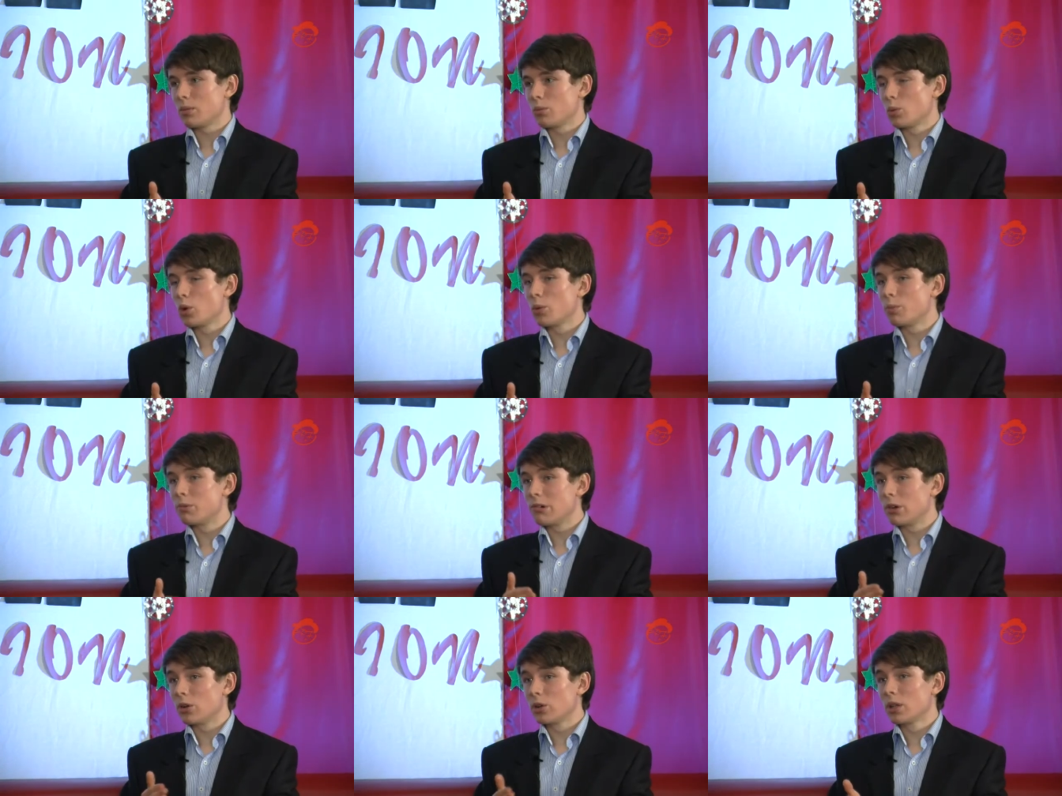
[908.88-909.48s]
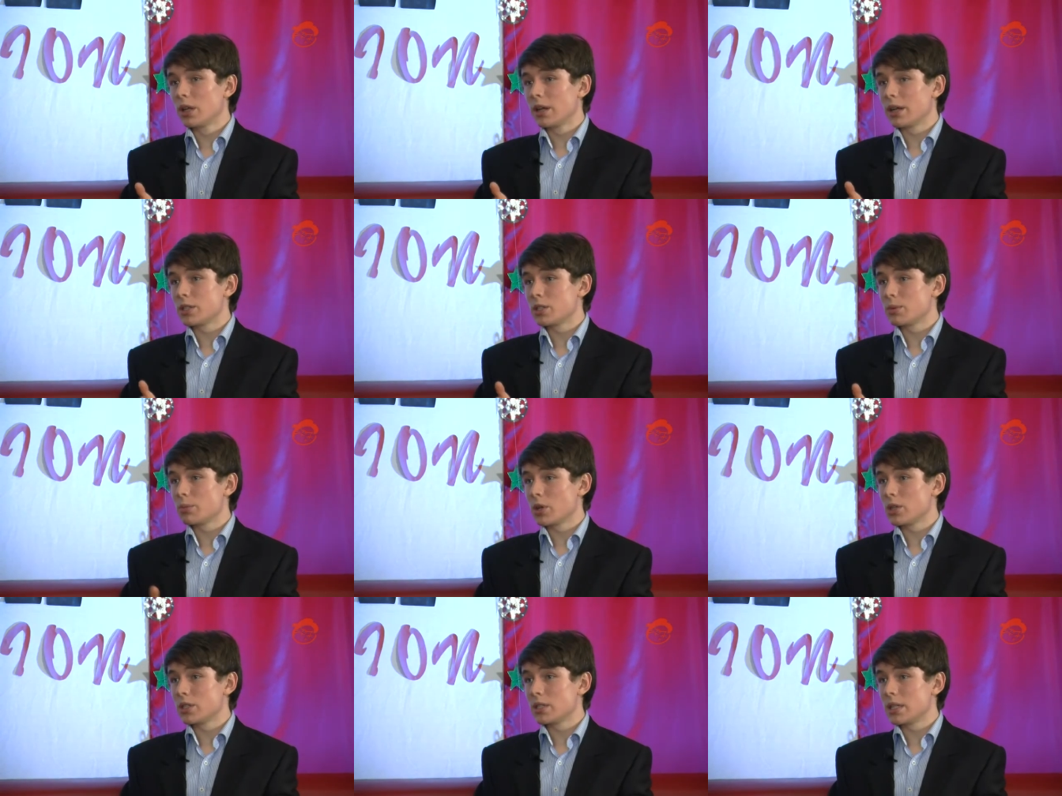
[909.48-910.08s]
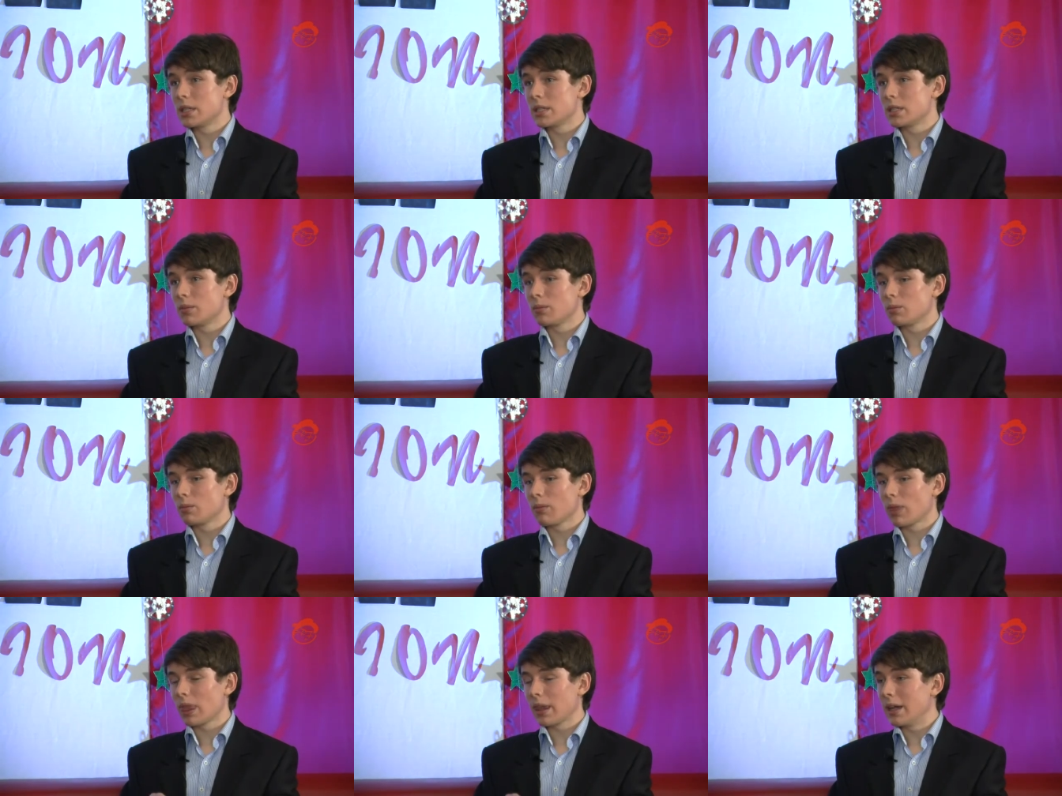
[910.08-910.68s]
more broadly, I suppose there's
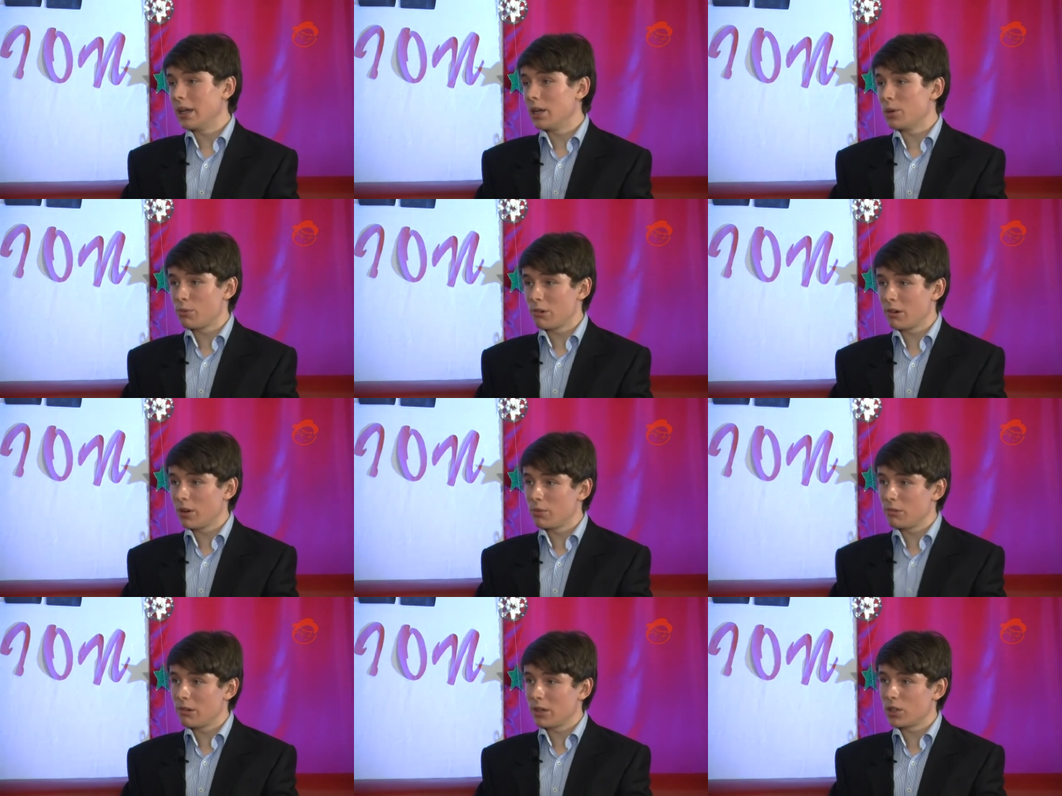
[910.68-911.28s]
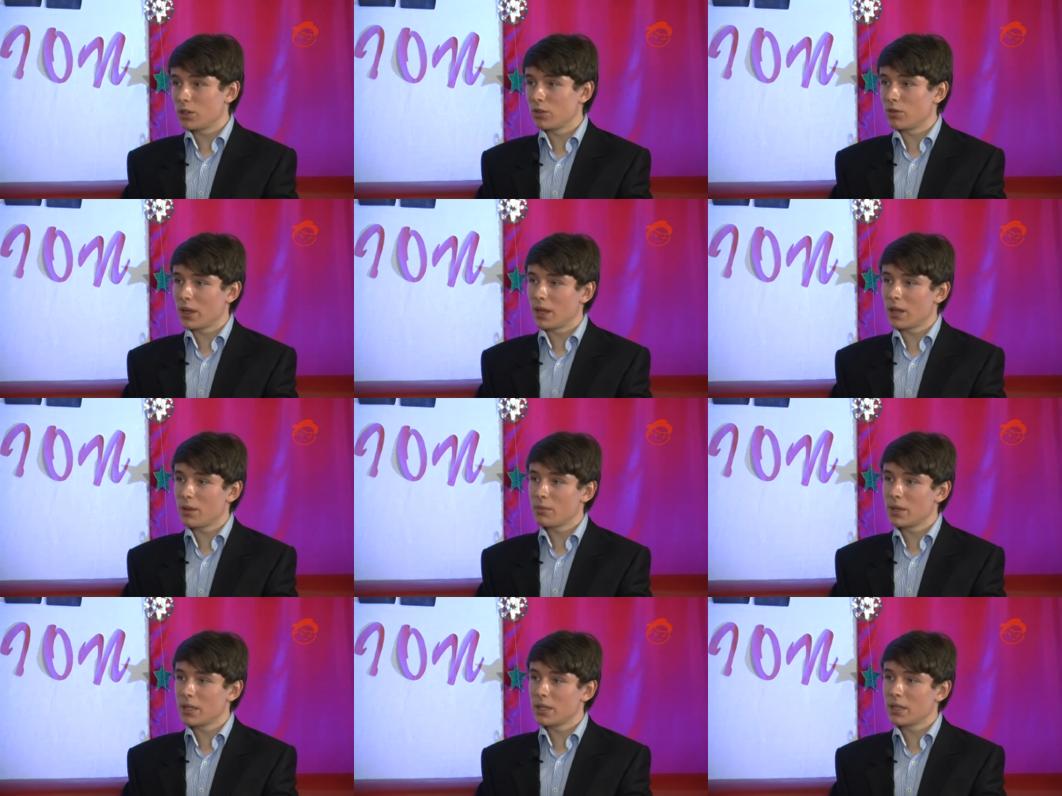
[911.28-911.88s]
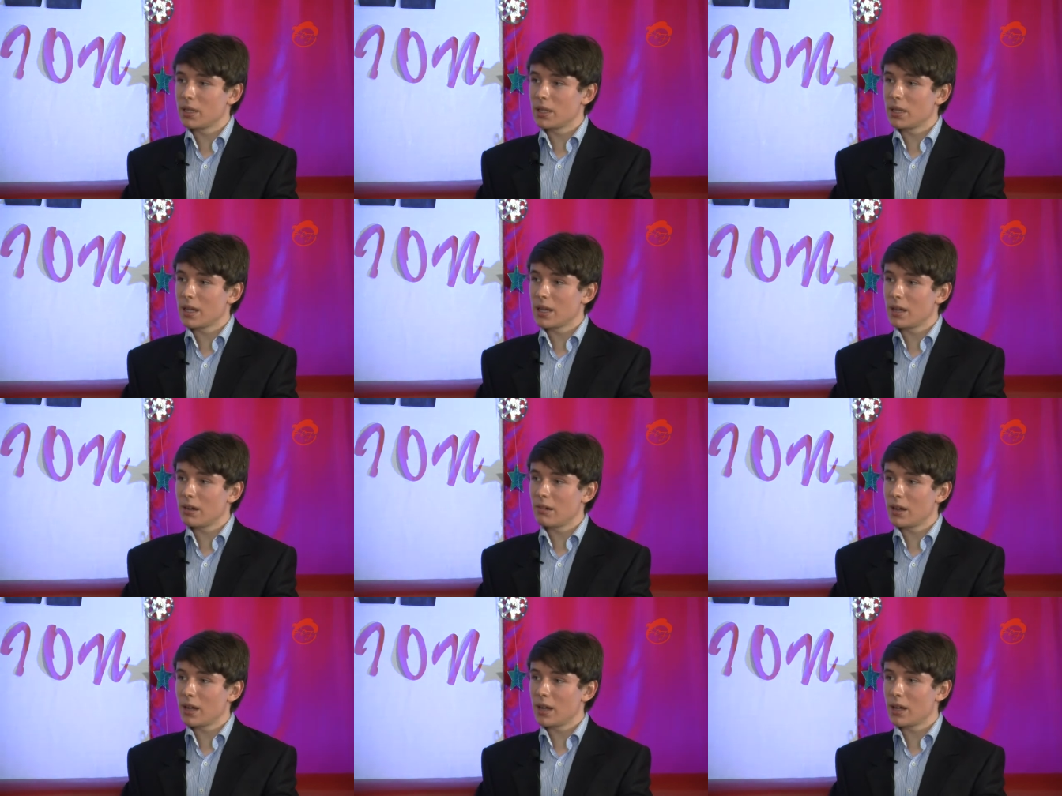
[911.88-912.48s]
inappropriate development in the
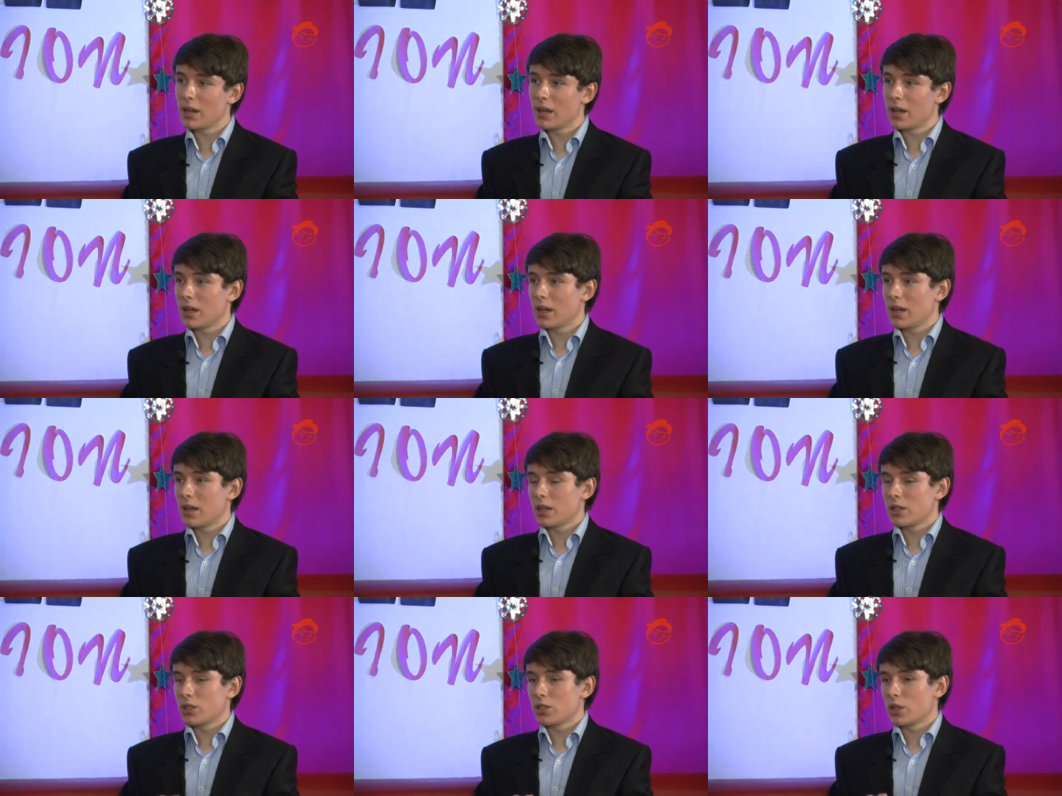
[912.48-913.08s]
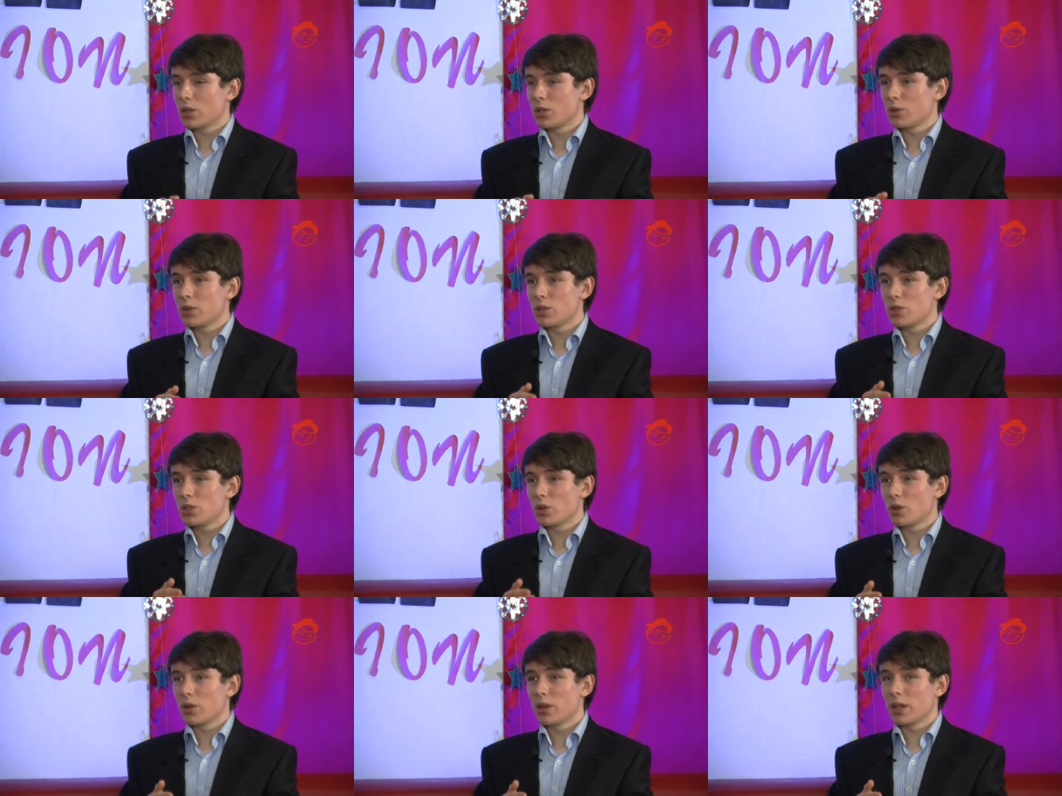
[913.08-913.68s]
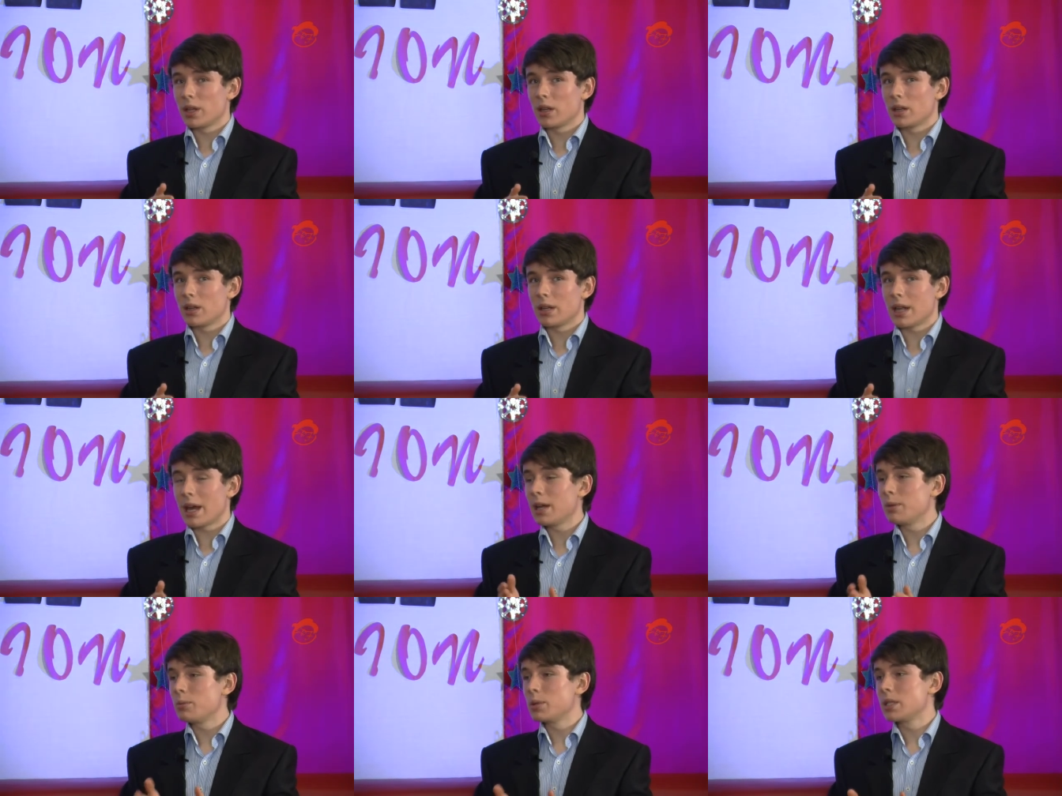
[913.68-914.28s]
area. So to ensure that
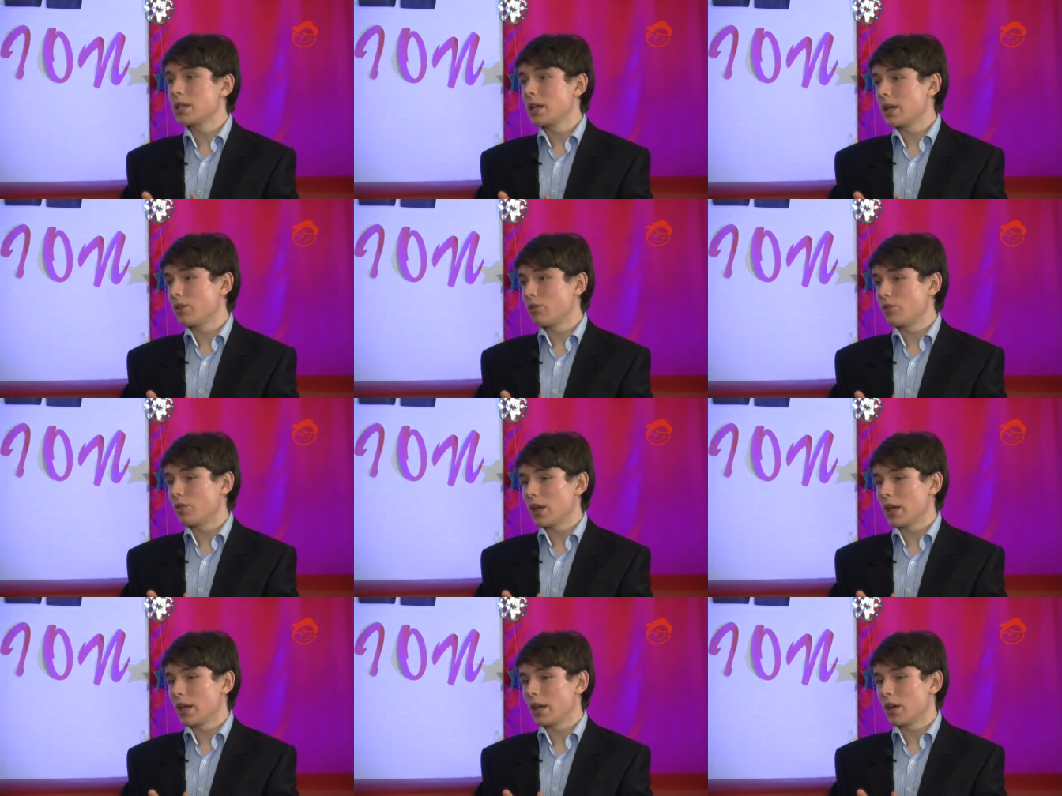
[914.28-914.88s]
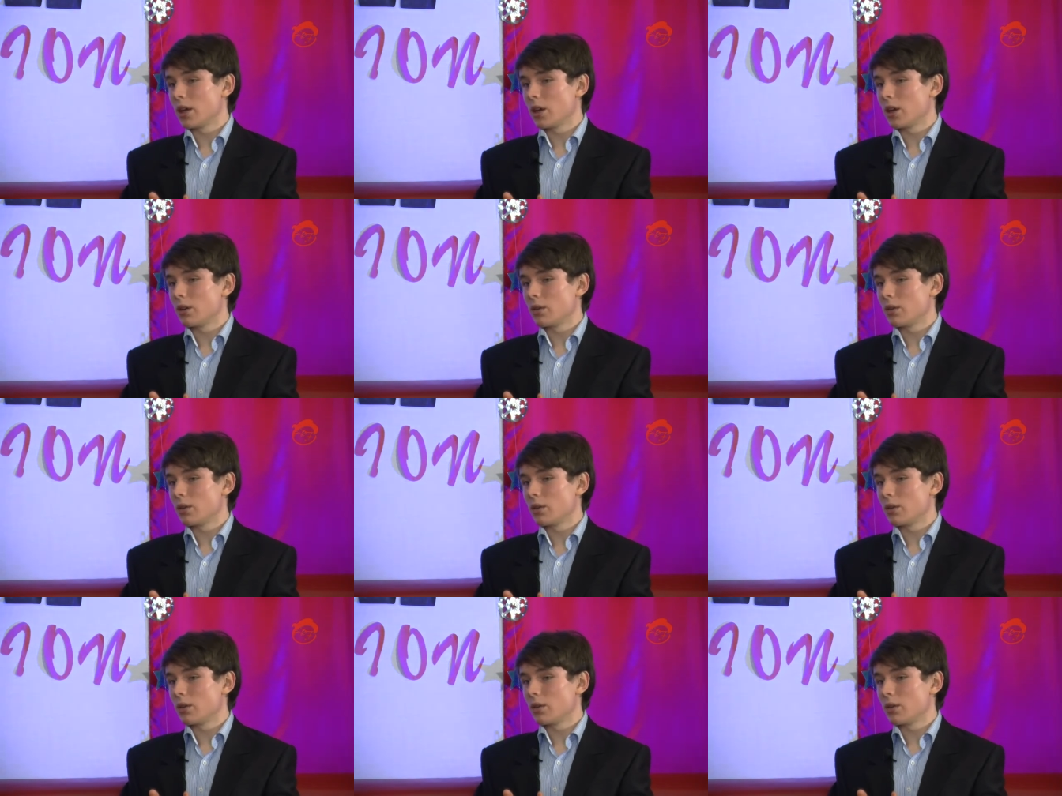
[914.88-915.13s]
neighbours get a fair go,